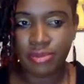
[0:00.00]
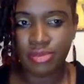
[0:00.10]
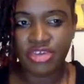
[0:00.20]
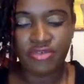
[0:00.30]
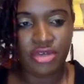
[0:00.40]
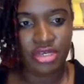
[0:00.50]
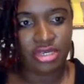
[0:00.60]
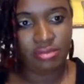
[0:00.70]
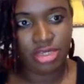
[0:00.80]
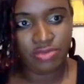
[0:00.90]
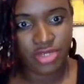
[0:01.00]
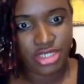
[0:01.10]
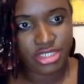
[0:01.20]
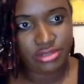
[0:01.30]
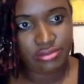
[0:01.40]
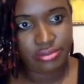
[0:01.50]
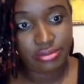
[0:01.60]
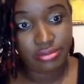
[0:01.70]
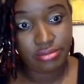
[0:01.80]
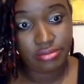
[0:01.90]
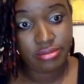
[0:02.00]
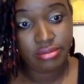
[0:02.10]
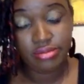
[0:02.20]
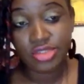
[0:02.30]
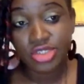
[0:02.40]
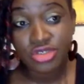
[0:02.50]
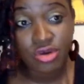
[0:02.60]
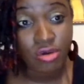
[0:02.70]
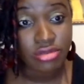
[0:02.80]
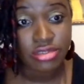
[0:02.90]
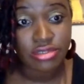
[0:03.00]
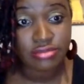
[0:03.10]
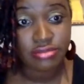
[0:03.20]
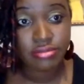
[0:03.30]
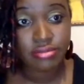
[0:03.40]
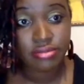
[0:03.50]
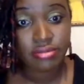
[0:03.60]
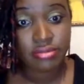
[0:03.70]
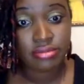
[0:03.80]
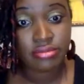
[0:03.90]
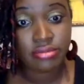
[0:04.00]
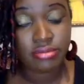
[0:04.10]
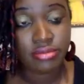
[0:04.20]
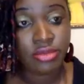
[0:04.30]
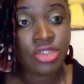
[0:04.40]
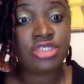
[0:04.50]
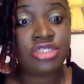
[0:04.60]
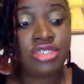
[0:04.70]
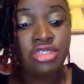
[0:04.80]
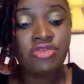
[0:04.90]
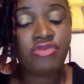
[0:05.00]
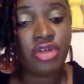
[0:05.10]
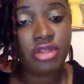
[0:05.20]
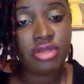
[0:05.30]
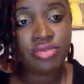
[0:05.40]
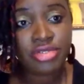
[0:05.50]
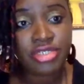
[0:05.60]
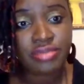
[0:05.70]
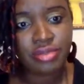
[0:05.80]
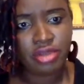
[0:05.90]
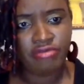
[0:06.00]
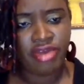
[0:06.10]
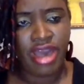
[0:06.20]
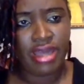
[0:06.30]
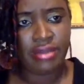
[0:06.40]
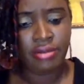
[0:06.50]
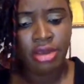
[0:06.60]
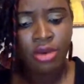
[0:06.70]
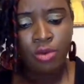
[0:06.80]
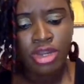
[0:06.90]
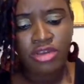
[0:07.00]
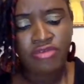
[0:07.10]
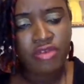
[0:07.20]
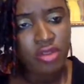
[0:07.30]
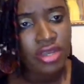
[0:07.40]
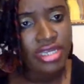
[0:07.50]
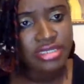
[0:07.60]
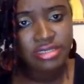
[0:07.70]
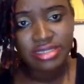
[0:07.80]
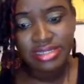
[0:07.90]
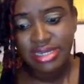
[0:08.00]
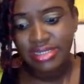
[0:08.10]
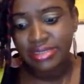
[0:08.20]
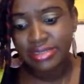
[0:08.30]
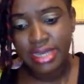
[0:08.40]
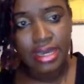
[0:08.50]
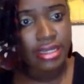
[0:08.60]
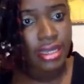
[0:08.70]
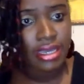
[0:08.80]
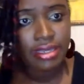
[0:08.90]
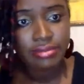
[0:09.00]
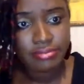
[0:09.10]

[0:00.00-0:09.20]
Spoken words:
before you can be rich. You don't. You just need to follow the principle of God. When you follow it exactly,